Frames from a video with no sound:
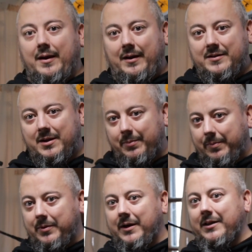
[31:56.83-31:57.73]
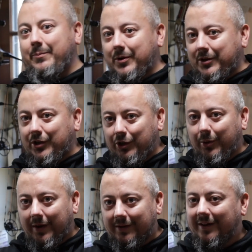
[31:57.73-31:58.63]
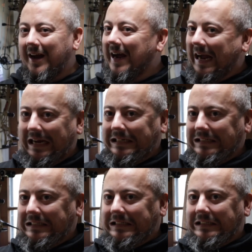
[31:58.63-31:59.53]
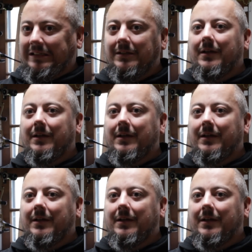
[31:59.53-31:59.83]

like to put glue on there.